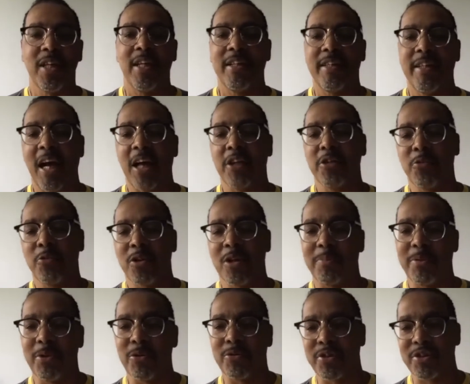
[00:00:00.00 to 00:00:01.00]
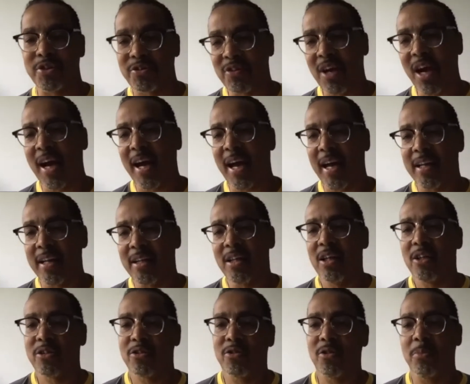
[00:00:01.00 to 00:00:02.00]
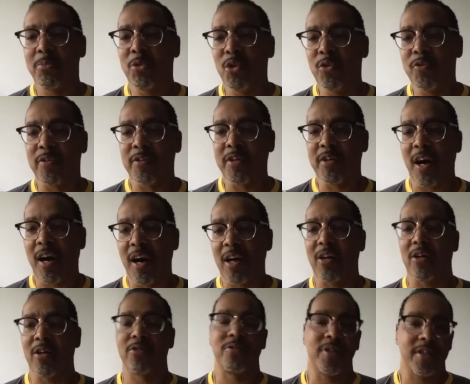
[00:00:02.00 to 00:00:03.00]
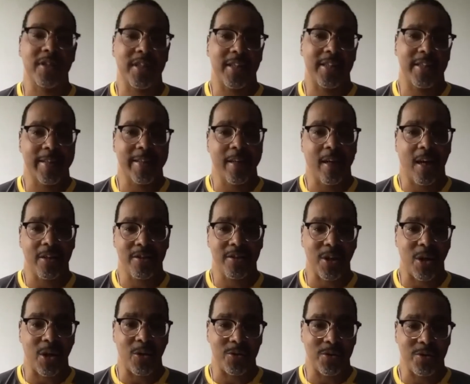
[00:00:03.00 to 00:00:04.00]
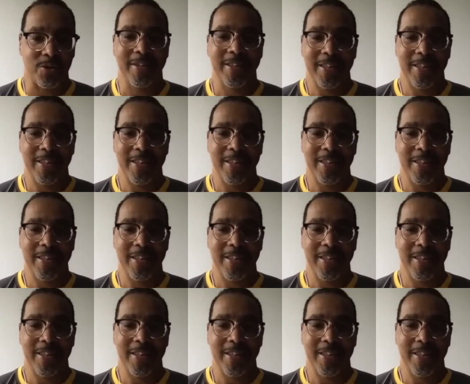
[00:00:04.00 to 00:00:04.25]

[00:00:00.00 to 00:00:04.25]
Now you want to build a shrine to the move of God or to the thing that God showed you.